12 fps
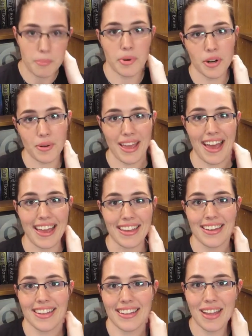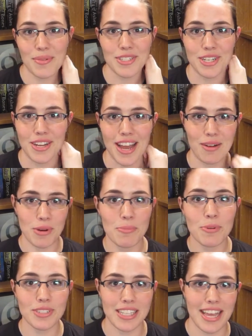But okay, let me show you how many
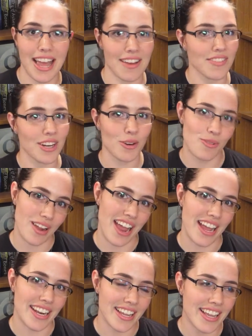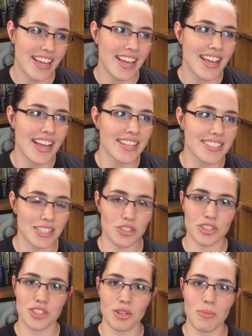books I have that are red, since
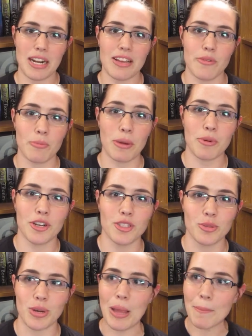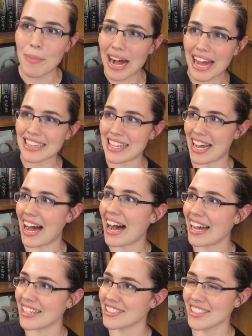there are so many of them, I'm going to do a
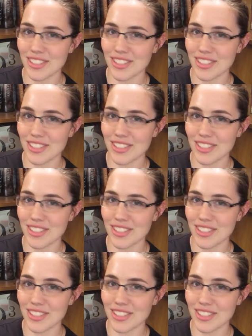montage.